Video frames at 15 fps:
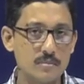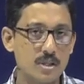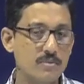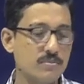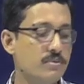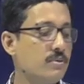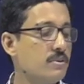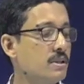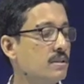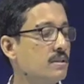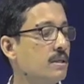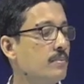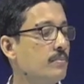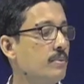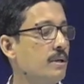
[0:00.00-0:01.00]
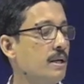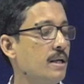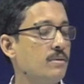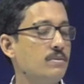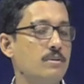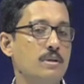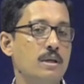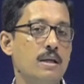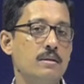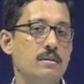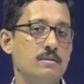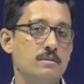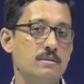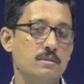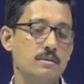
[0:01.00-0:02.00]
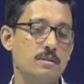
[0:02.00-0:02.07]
fluorescent sample, and